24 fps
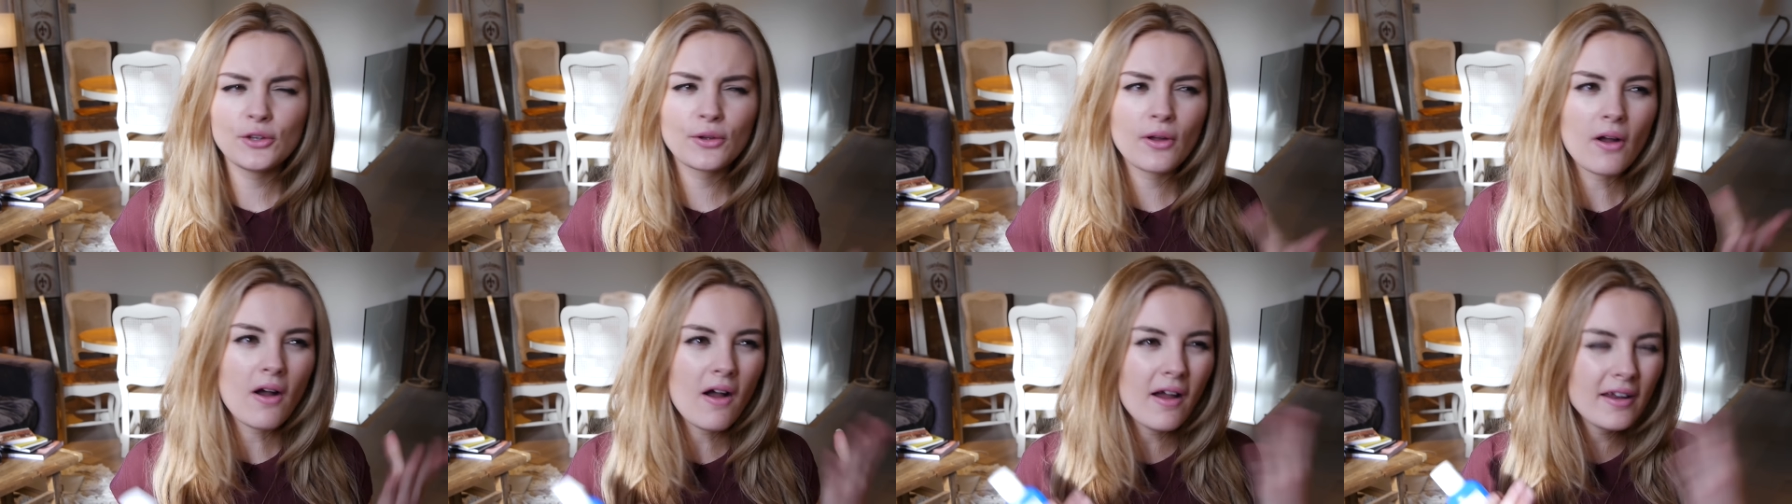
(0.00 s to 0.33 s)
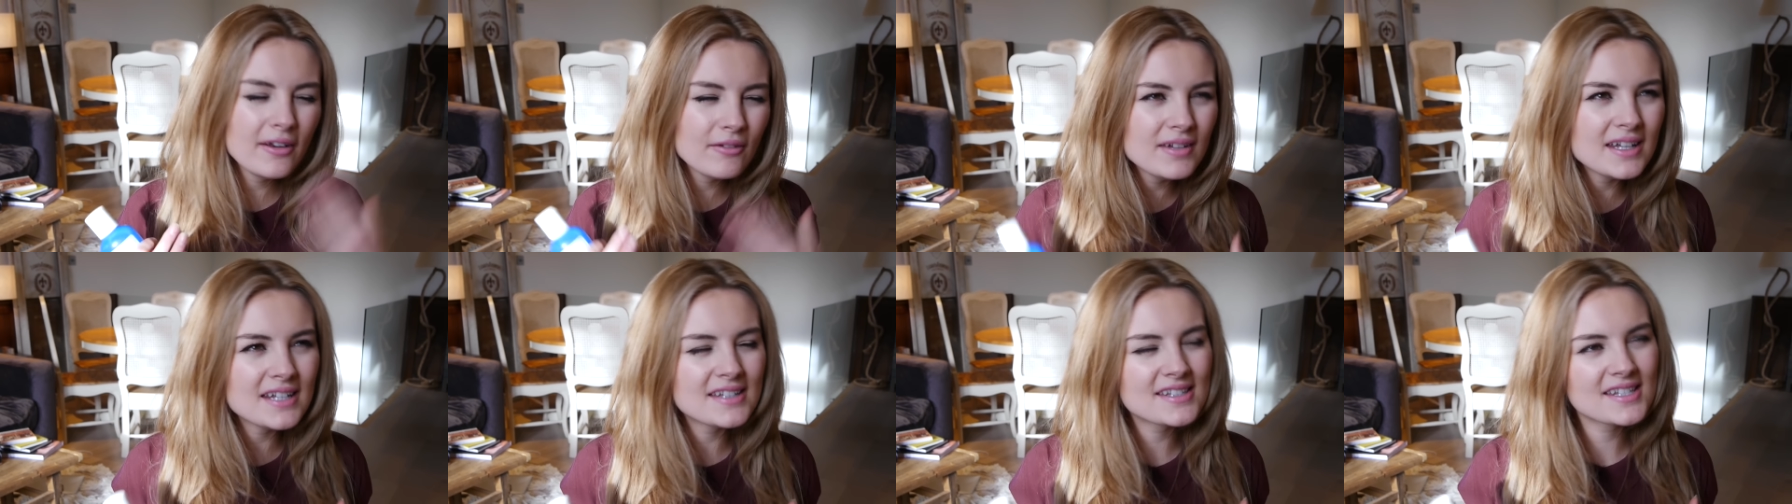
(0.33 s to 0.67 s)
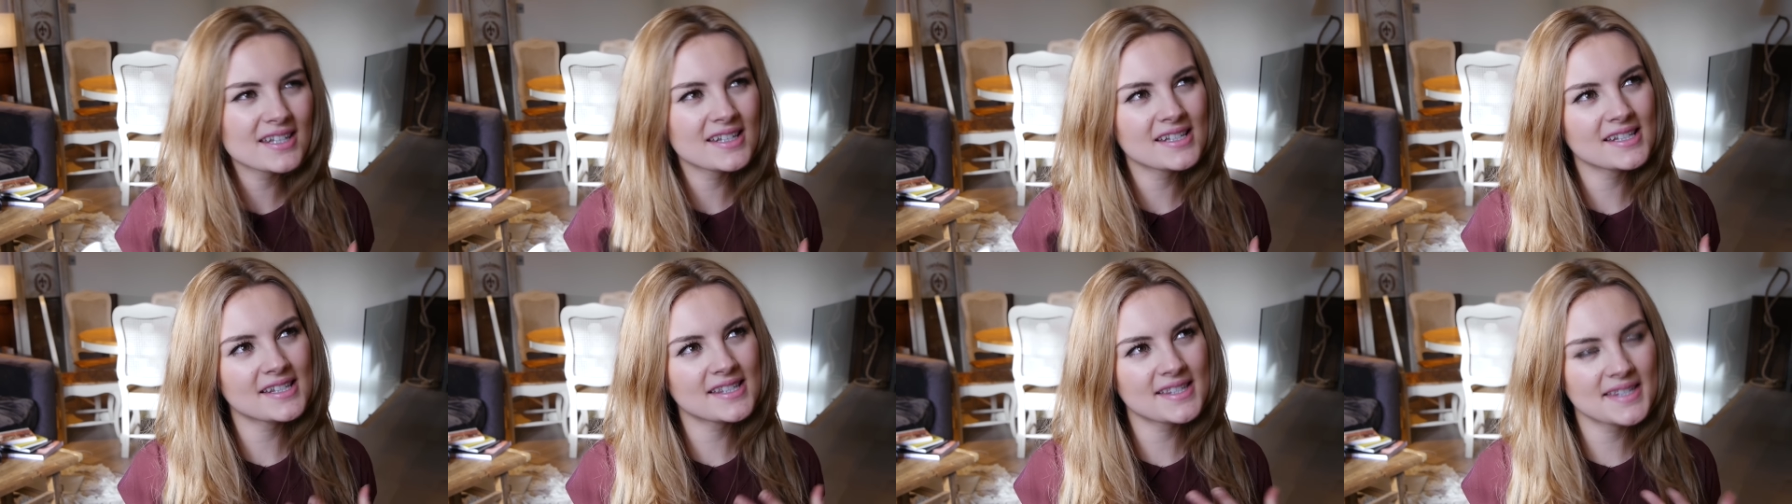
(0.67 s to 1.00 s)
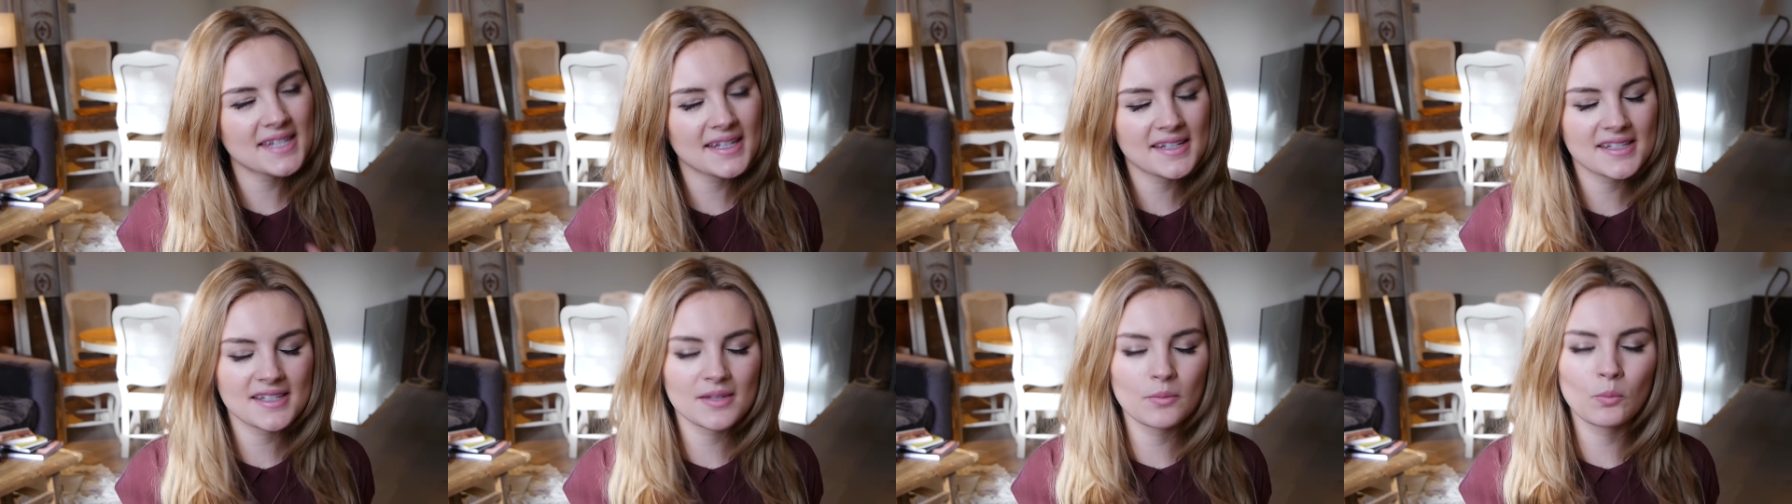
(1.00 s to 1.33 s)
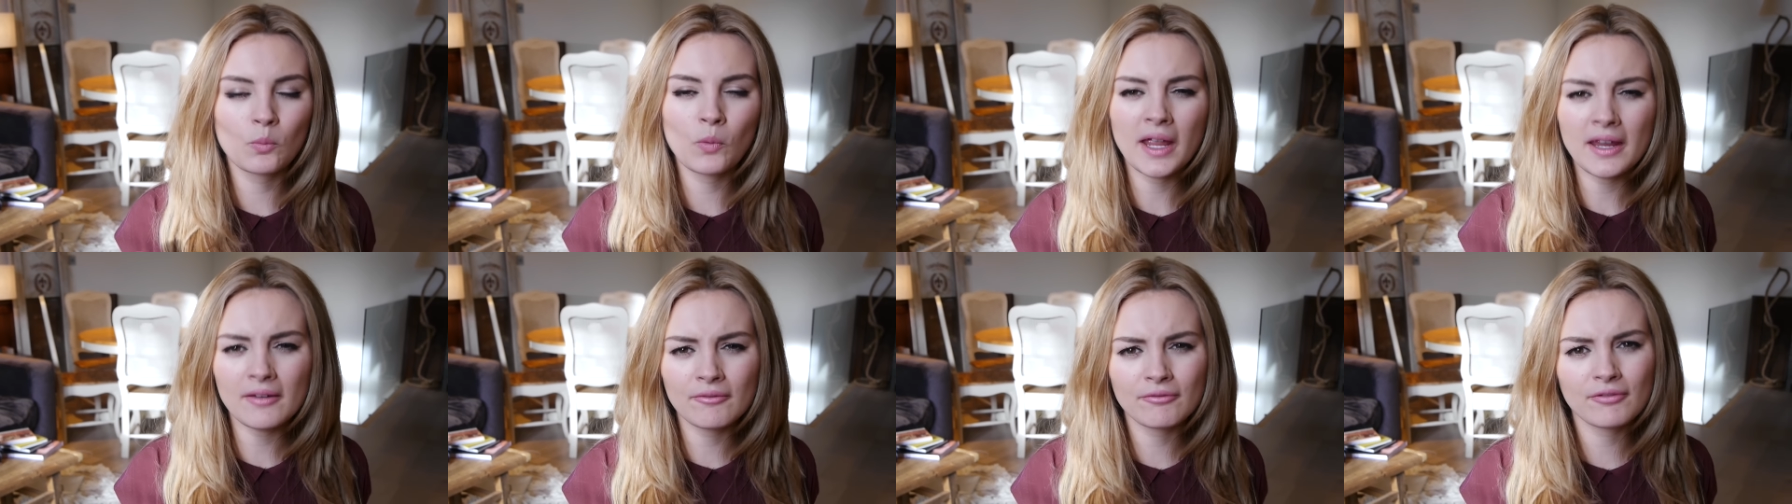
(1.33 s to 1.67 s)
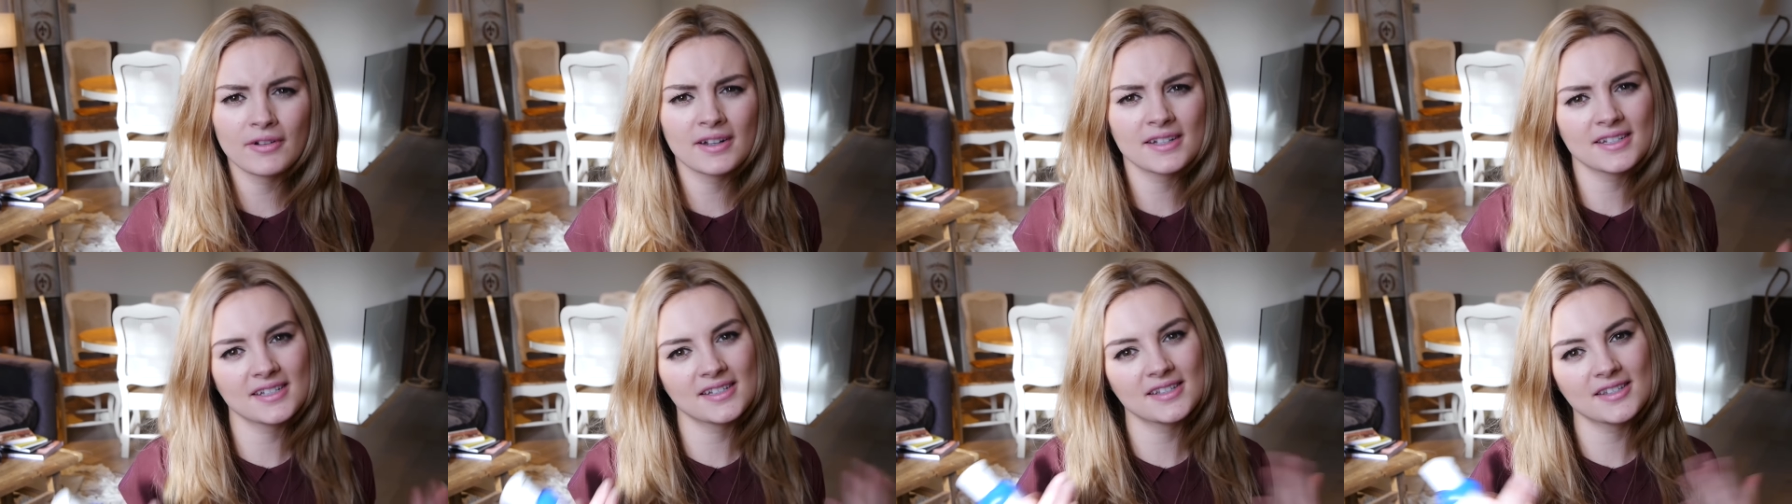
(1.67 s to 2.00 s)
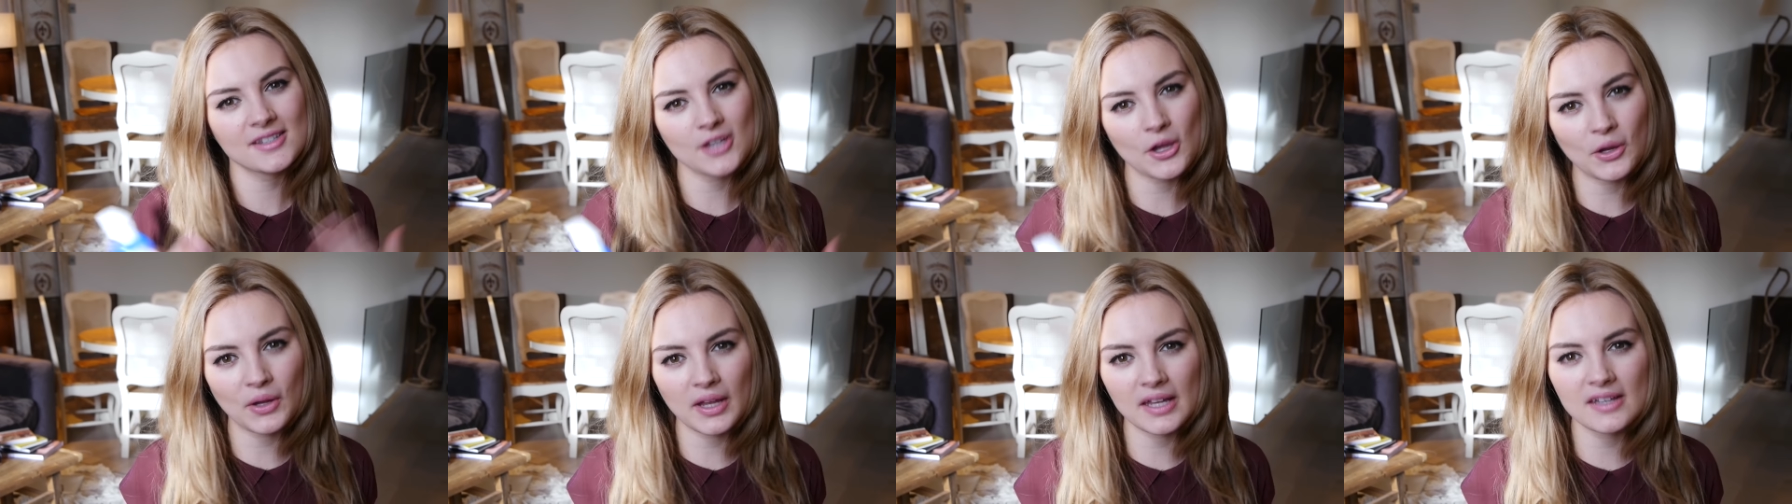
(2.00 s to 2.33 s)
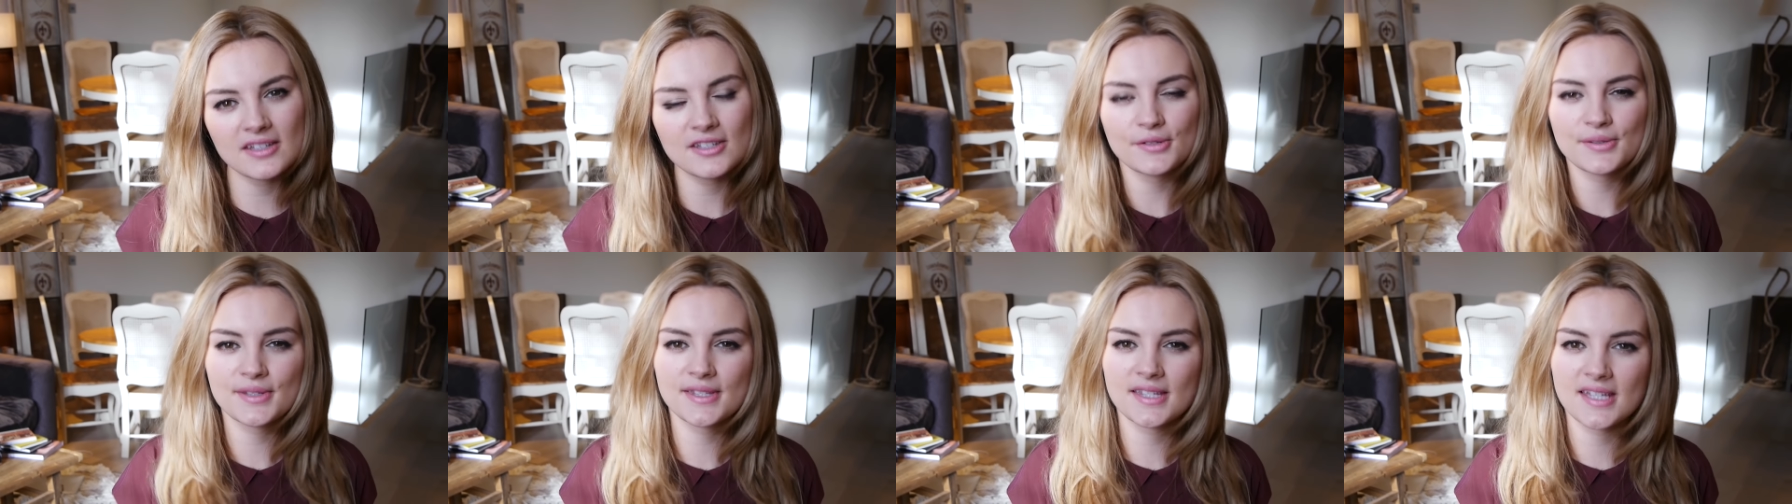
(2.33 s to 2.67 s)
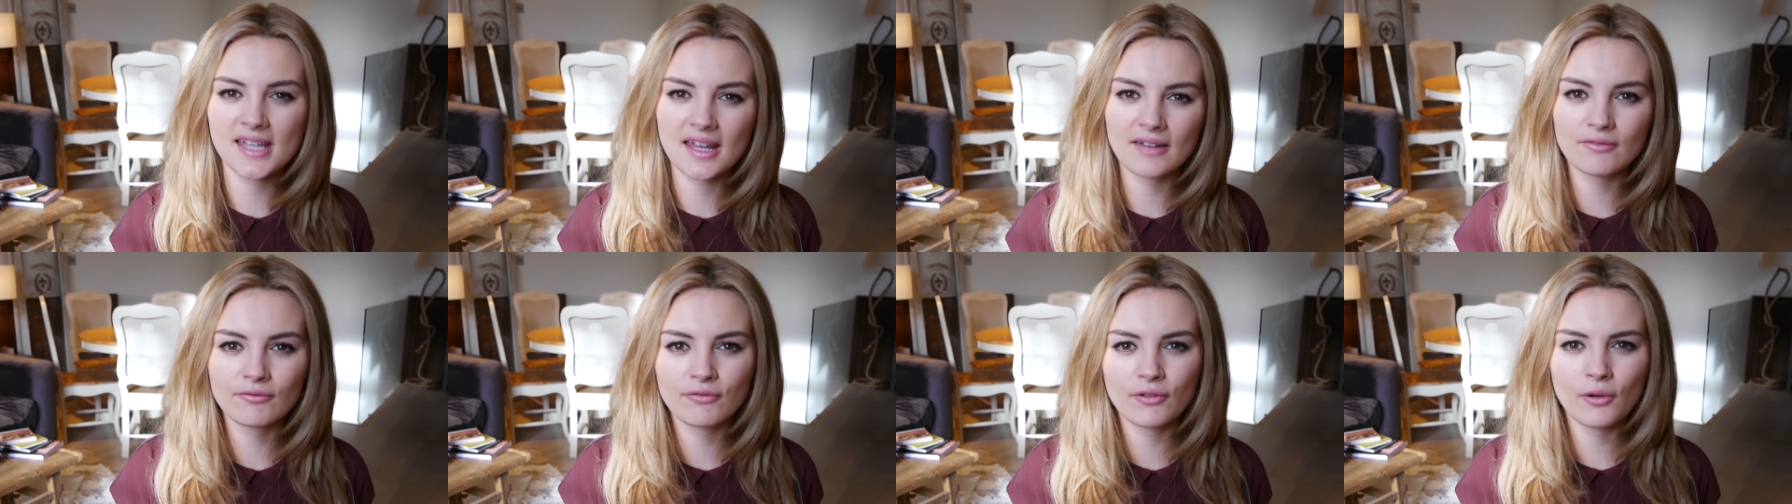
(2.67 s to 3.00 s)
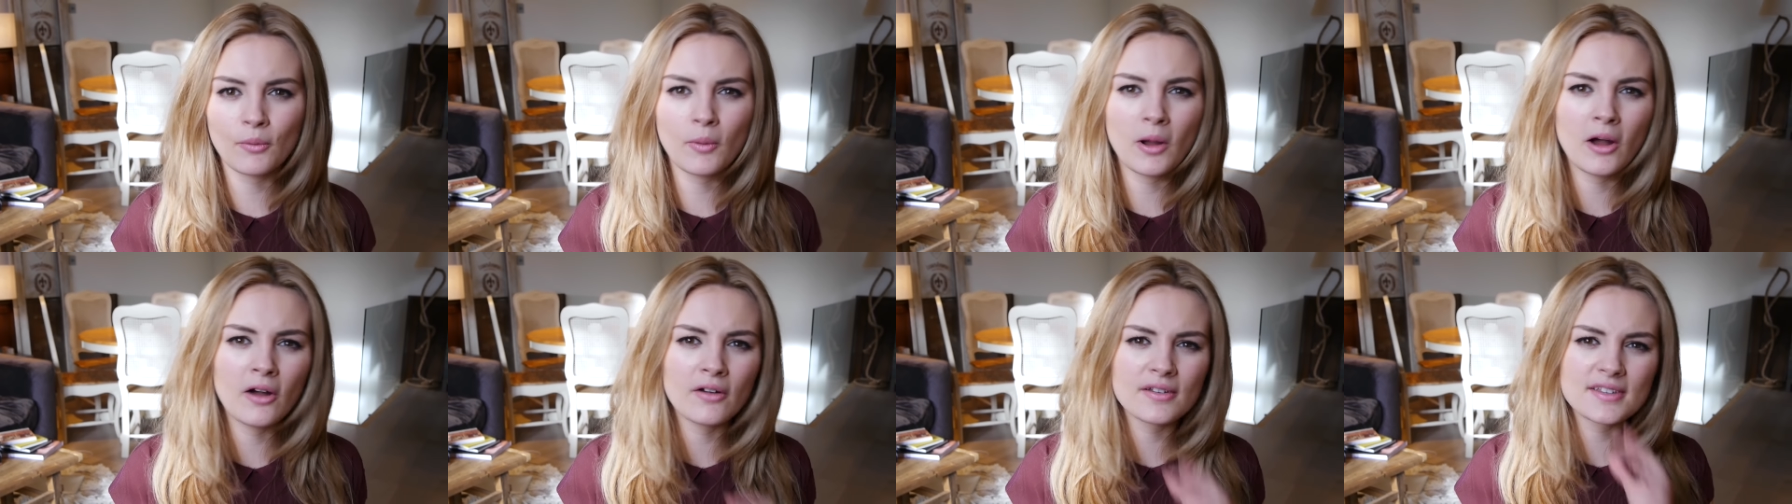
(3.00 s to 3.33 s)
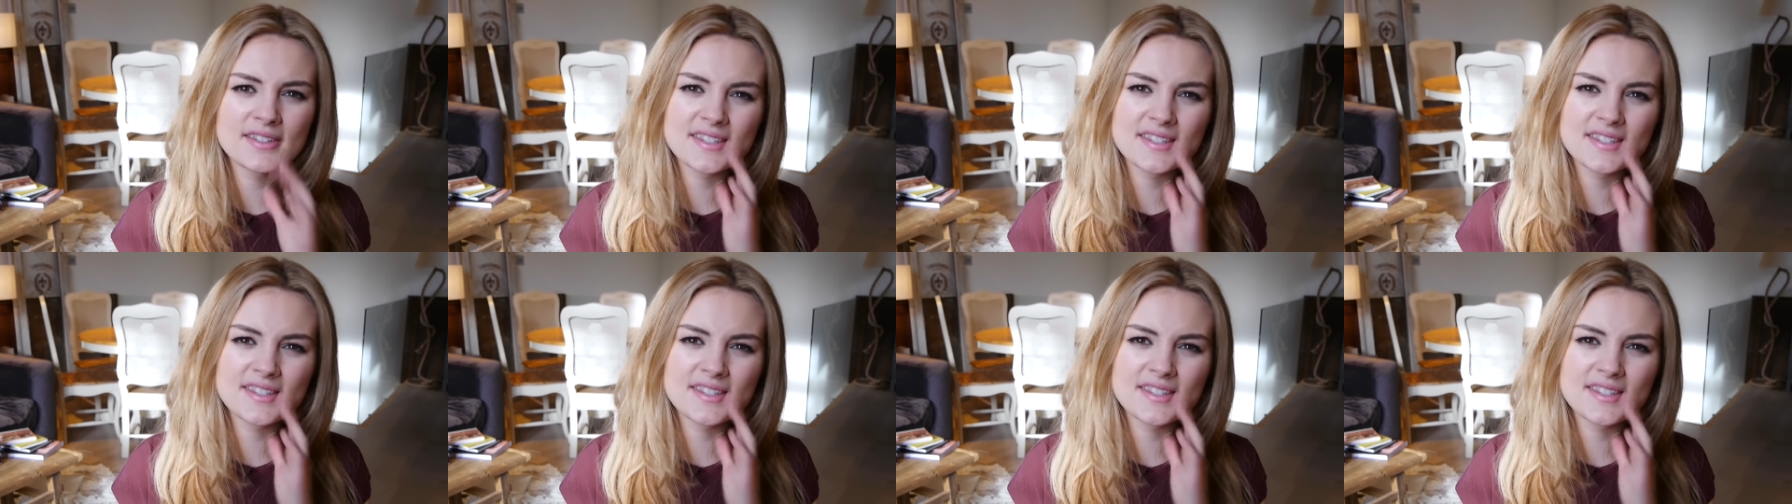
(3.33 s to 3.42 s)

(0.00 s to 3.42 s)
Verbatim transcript: you kind of need to sit and wait for it to soak into your skin for a while.